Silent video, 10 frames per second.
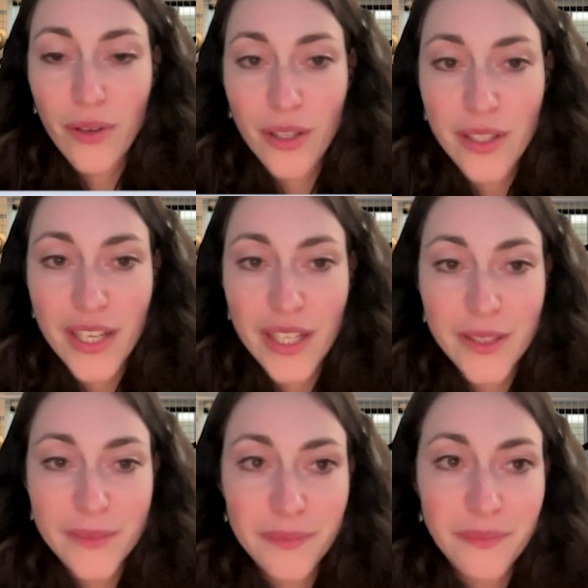of
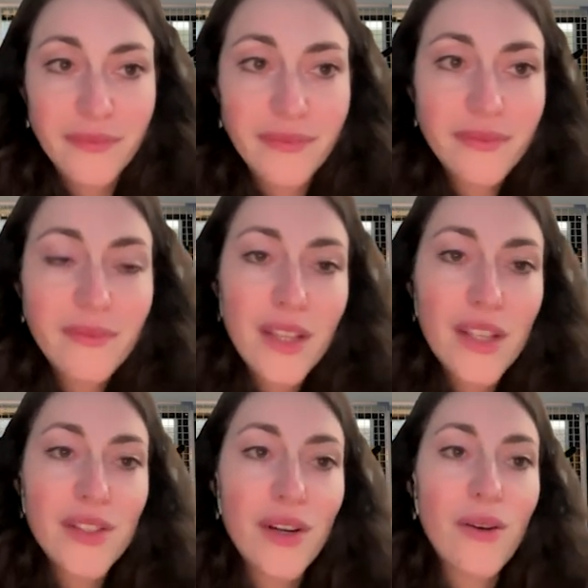contact.
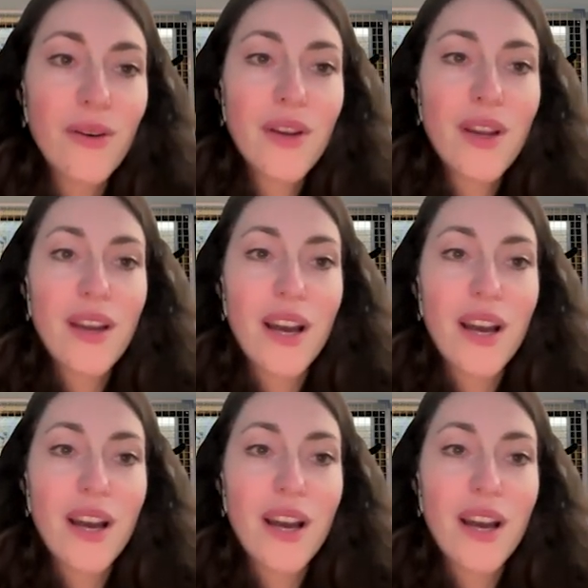So